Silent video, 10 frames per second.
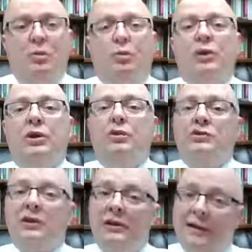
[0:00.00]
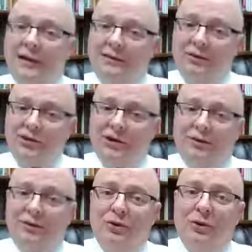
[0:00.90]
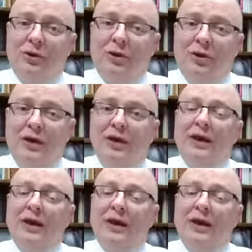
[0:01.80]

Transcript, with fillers: we usually like to shut the door